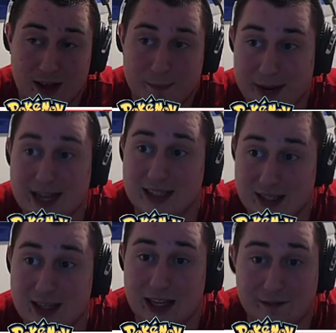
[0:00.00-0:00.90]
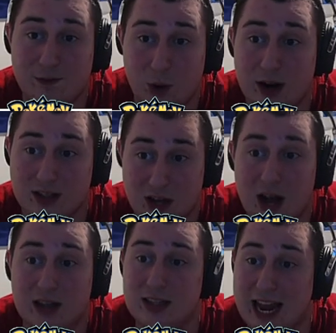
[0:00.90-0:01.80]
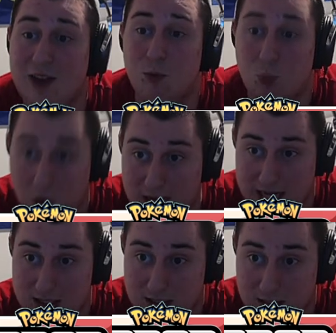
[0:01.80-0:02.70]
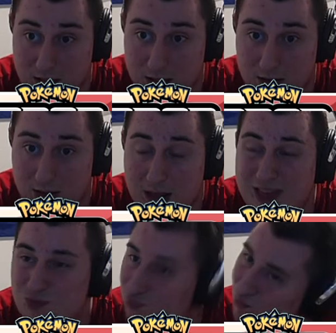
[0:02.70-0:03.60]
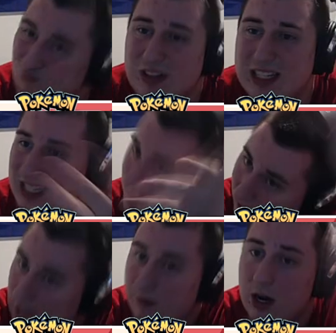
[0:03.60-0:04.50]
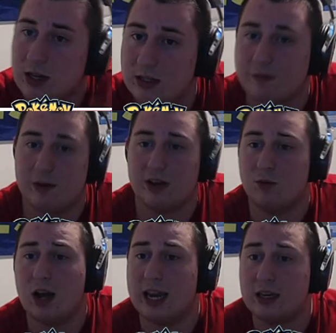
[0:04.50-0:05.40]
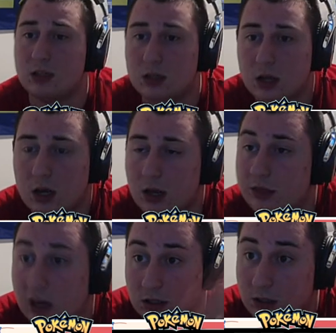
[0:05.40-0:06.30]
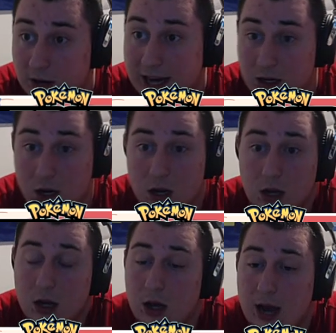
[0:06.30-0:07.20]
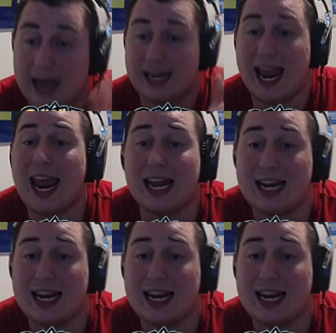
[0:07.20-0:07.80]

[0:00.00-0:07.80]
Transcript: because this Elite Four has caused a ruckus. Speaking of causing a freaking ruckus, there's a crit. I can't